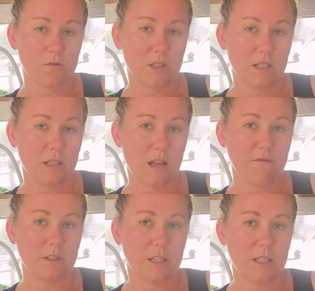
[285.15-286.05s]
really lots of
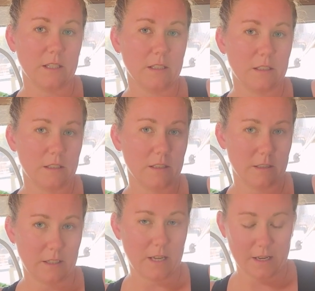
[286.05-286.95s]
time. Lovely. It's beautiful.
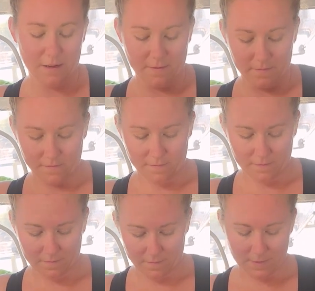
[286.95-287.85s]
Yeah. The beach looks
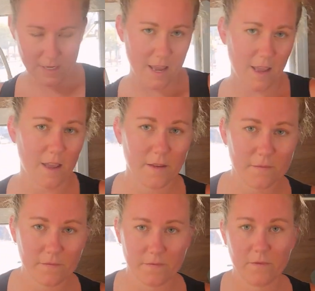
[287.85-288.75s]
beautiful. We'll show
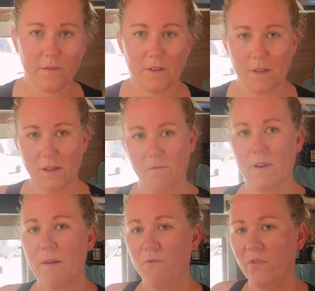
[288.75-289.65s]
everybody that in a little bit.
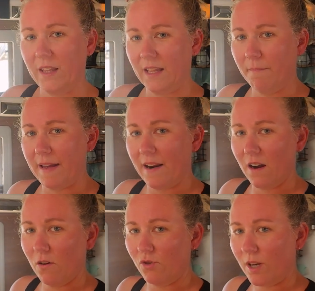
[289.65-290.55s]
When I'm feeling
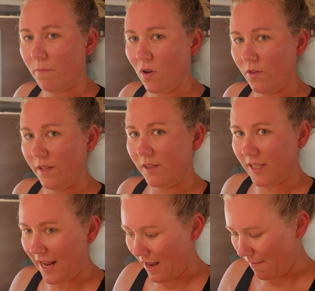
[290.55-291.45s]
better, I'll jump on the
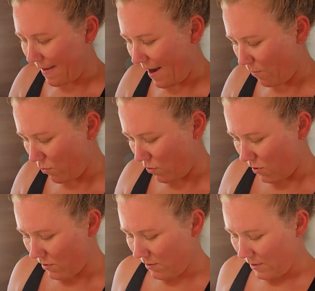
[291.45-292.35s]
stand-up
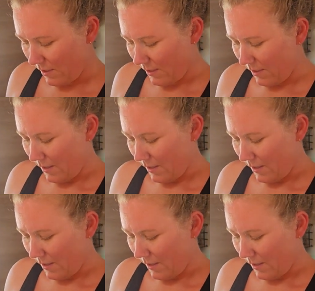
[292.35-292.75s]
paddleboard.